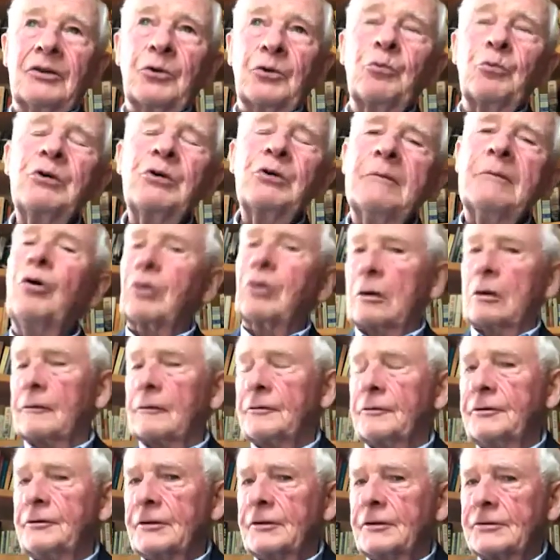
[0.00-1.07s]
What are the
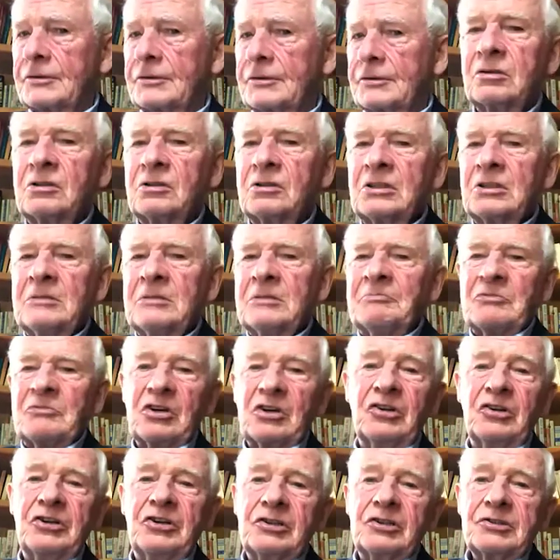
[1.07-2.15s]
important
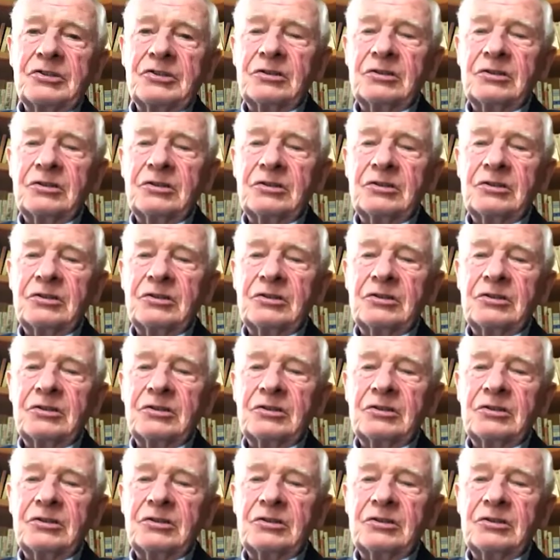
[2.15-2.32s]
initiatives?